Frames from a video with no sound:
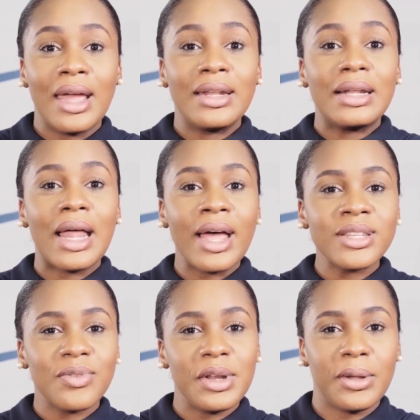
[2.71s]
In the
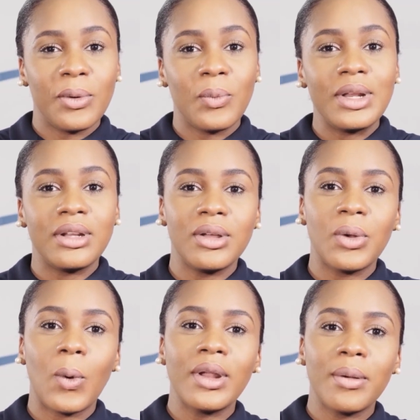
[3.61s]
last video, we
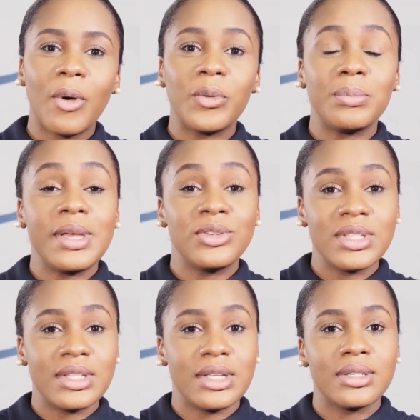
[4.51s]
learned all about
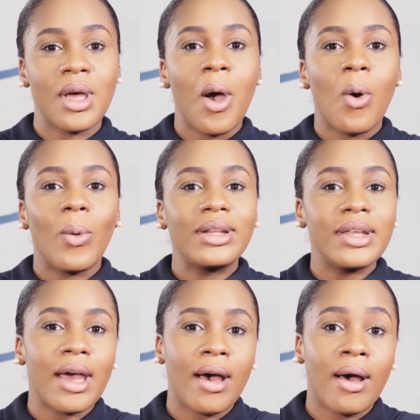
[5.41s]
matrices, what
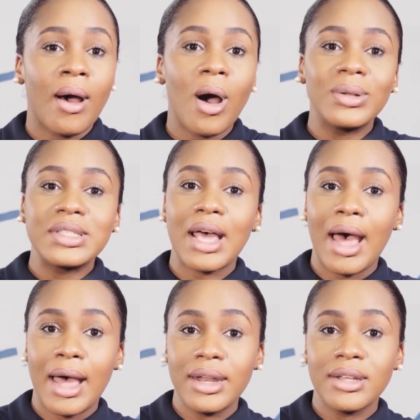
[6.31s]
they are, how to
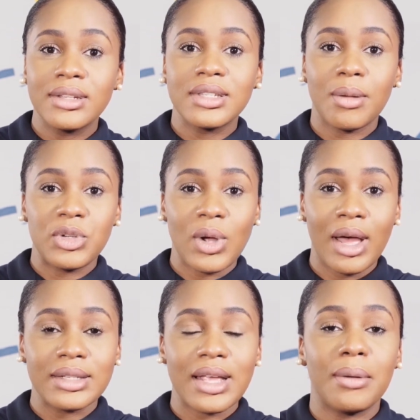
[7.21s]
add,
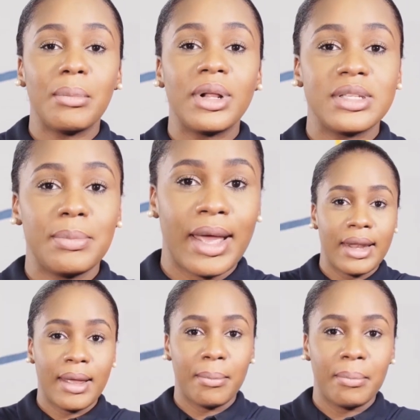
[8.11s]
subtract, and multiply
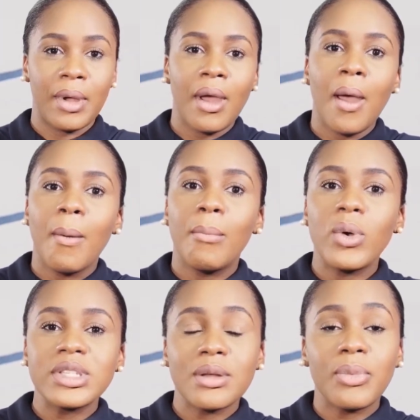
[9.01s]
them.
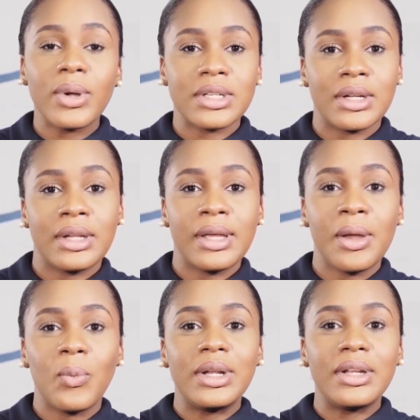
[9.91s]
Most
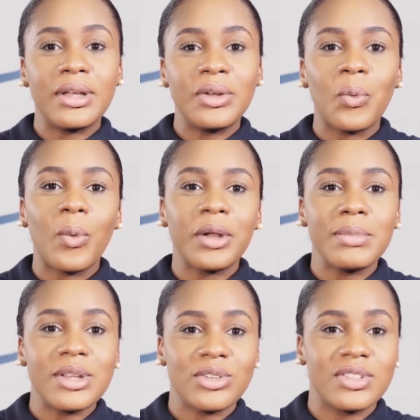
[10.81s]
importantly, we learned what
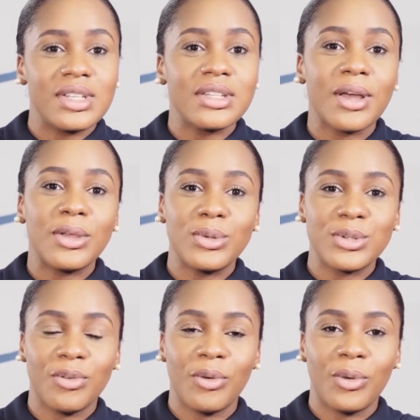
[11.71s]
matrices are
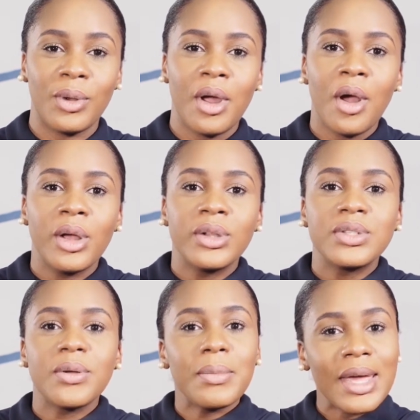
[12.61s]
used for,
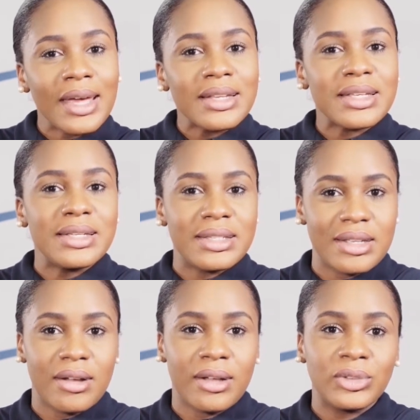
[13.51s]
to make it
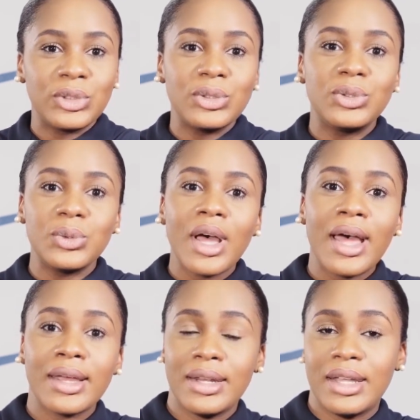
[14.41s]
easier to do
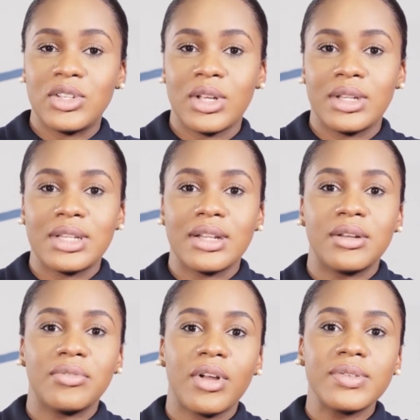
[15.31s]
calculations that
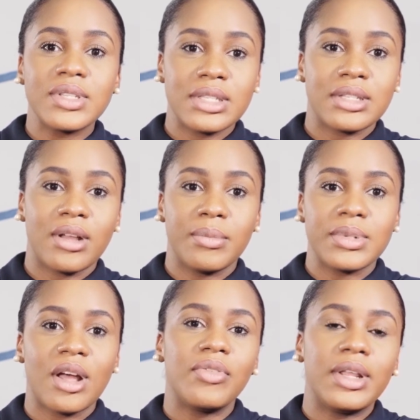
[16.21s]
involve
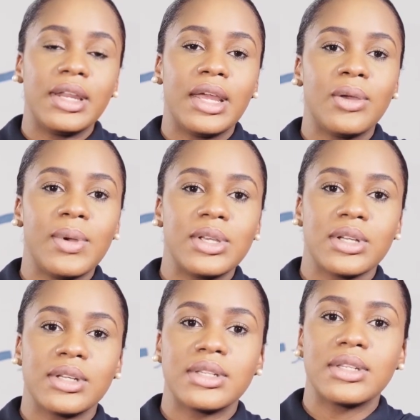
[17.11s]
systems of linear
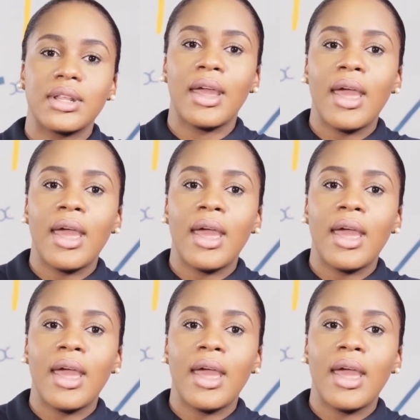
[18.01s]
equations.